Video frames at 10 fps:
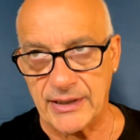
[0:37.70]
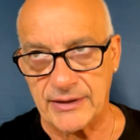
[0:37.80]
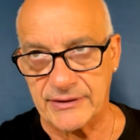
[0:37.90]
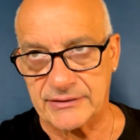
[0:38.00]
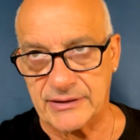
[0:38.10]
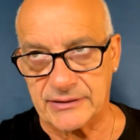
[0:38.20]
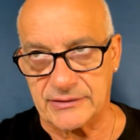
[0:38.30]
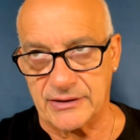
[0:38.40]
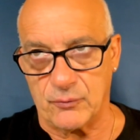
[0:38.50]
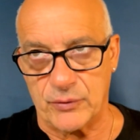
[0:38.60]
going
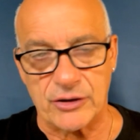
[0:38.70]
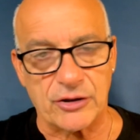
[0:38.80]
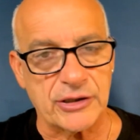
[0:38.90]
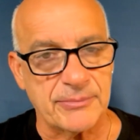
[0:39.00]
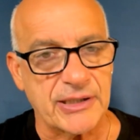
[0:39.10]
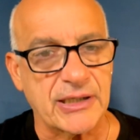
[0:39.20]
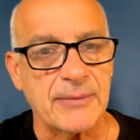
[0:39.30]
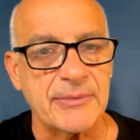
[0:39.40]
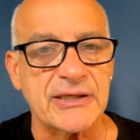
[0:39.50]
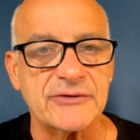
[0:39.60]
to be
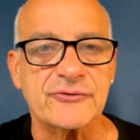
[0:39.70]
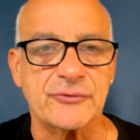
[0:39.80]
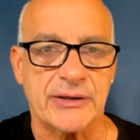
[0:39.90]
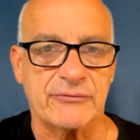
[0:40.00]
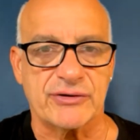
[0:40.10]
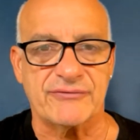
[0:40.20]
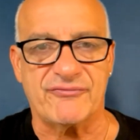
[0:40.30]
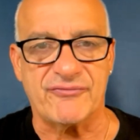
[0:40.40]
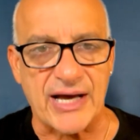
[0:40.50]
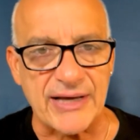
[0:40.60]
coming into a
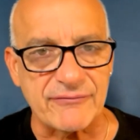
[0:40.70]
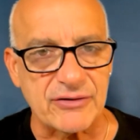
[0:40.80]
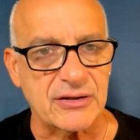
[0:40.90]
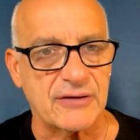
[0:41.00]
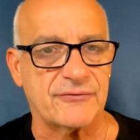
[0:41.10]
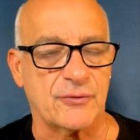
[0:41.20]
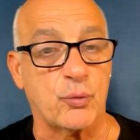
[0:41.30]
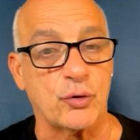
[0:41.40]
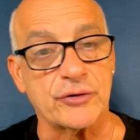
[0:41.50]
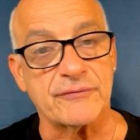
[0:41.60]
revival of the
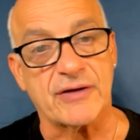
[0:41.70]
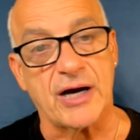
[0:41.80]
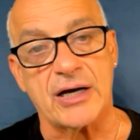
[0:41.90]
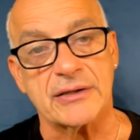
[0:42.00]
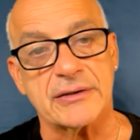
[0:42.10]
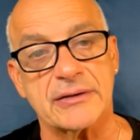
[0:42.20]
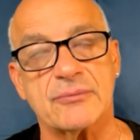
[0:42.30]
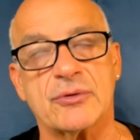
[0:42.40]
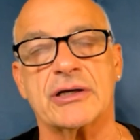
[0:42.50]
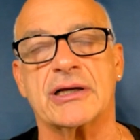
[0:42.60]
word of God.
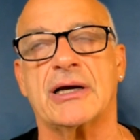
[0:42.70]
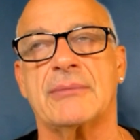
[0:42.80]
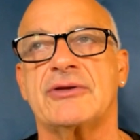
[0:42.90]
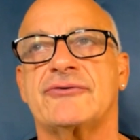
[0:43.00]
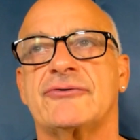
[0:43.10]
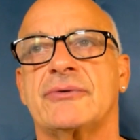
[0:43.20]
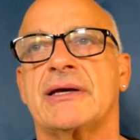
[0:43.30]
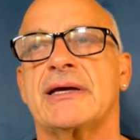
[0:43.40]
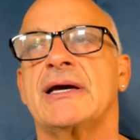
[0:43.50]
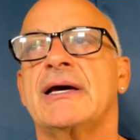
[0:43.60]
We're going to come
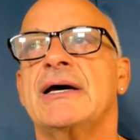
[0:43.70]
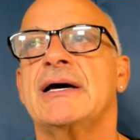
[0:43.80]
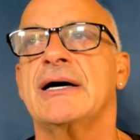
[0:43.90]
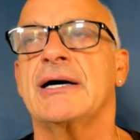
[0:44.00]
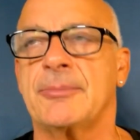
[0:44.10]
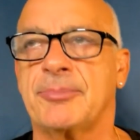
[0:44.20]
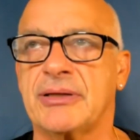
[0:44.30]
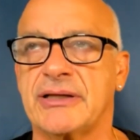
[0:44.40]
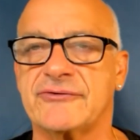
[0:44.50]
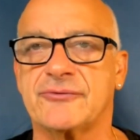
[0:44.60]
into a
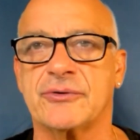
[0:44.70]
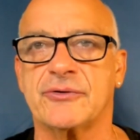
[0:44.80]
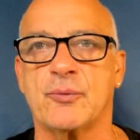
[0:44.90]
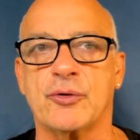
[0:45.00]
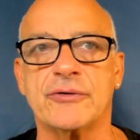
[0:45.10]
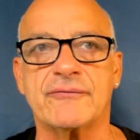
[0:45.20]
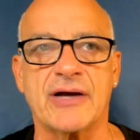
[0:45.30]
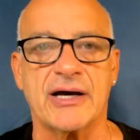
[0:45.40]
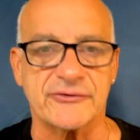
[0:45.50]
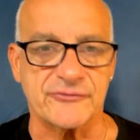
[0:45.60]
place where the word of
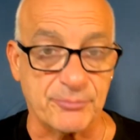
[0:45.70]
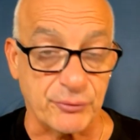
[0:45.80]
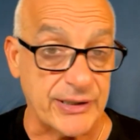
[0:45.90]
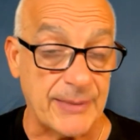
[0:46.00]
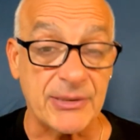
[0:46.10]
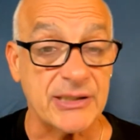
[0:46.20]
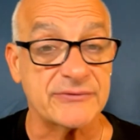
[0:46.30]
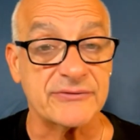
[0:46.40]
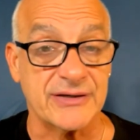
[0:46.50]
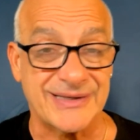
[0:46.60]
God is
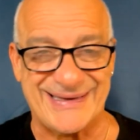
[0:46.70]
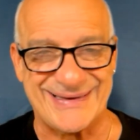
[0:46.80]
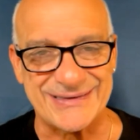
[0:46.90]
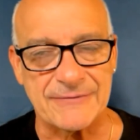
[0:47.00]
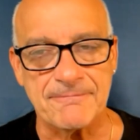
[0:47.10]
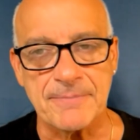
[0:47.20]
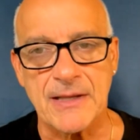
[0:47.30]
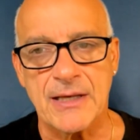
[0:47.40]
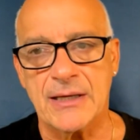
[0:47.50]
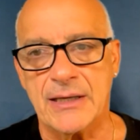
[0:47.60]
preeminent again.
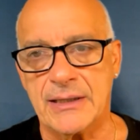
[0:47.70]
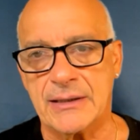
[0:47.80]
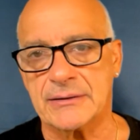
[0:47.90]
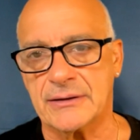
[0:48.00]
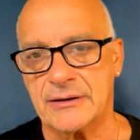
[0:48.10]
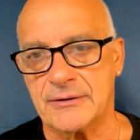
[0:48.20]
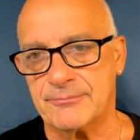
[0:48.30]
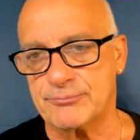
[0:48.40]
And I